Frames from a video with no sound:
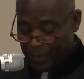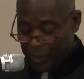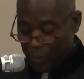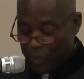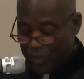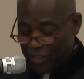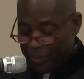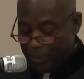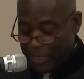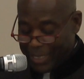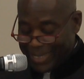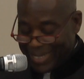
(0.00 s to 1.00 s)
We should be
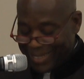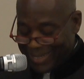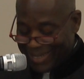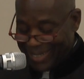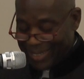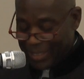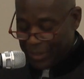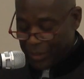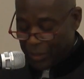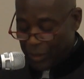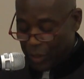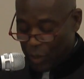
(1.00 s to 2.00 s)
dedicated to
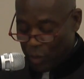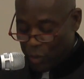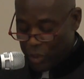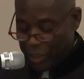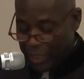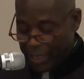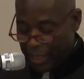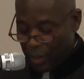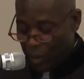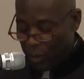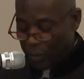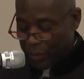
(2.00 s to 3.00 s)
negotiating
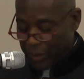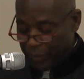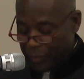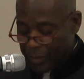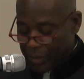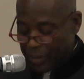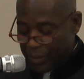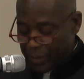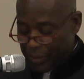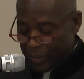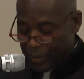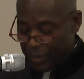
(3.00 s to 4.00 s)
all
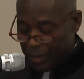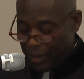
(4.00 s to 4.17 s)
differences